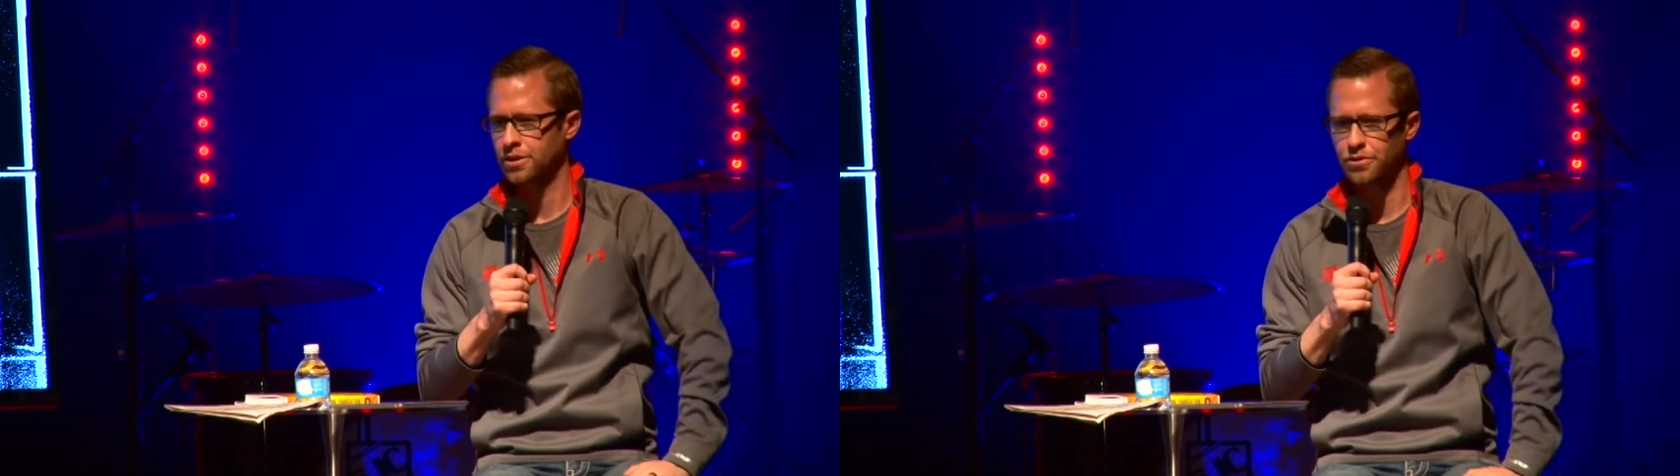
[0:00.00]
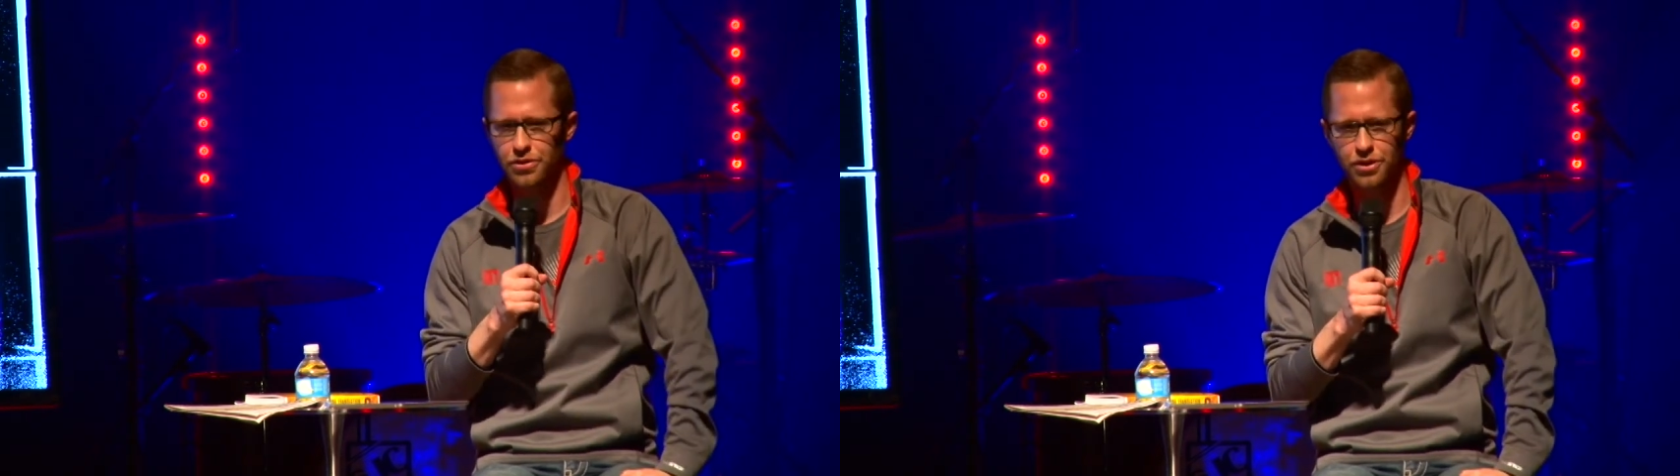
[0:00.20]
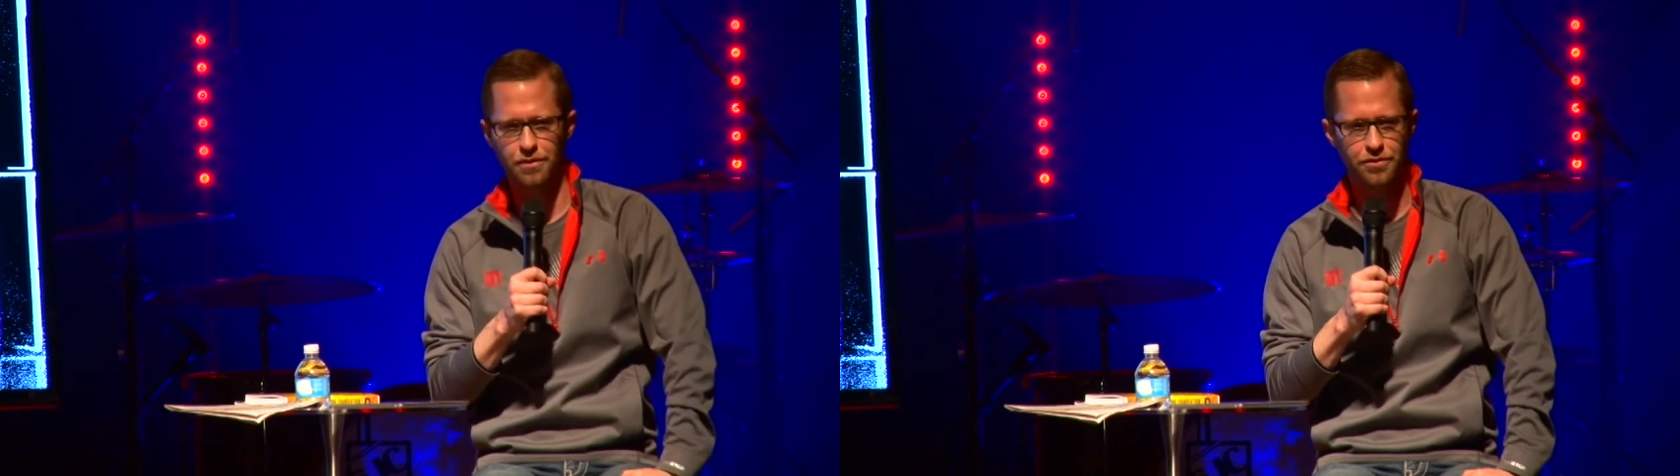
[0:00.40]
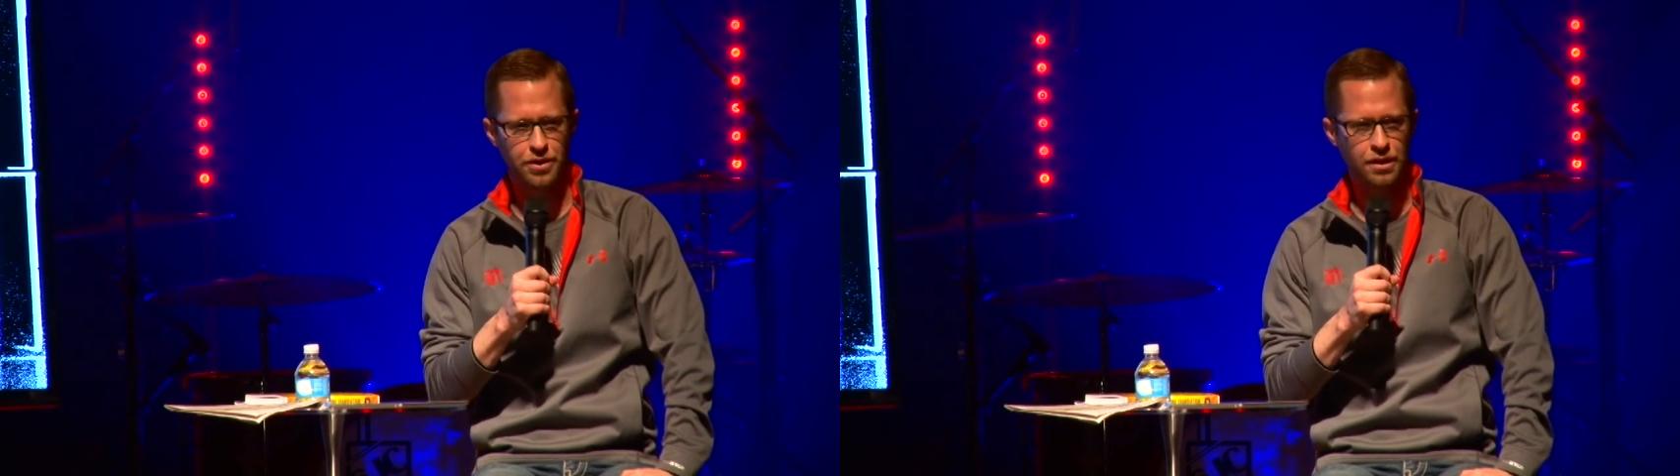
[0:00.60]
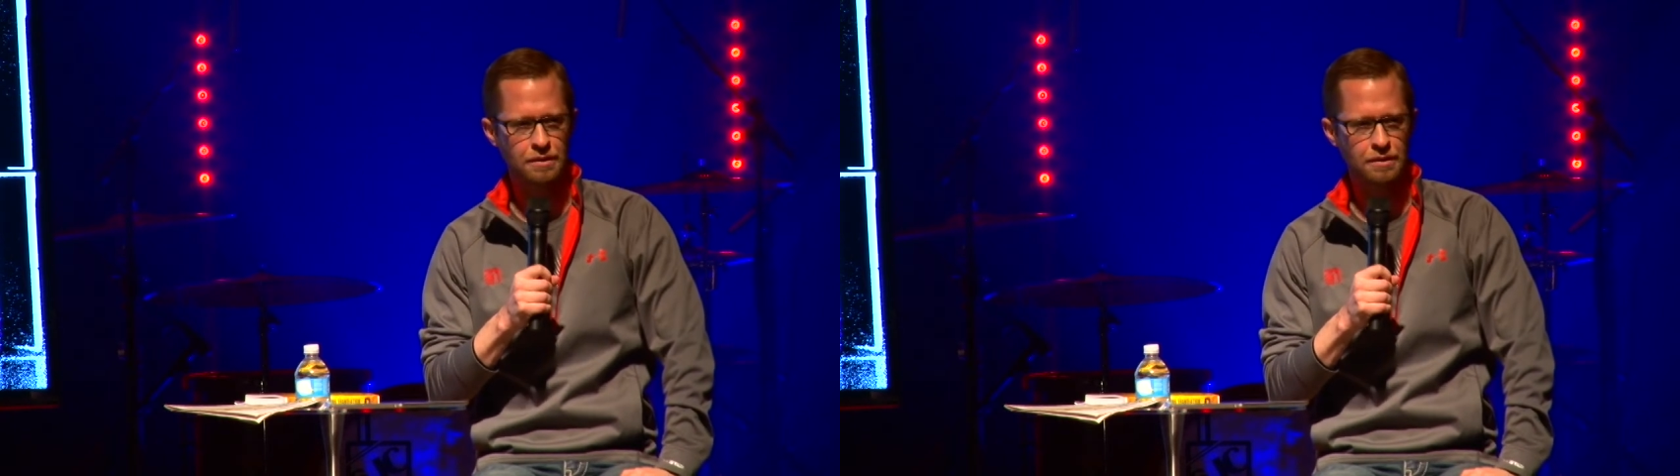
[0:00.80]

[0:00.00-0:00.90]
through the suffering.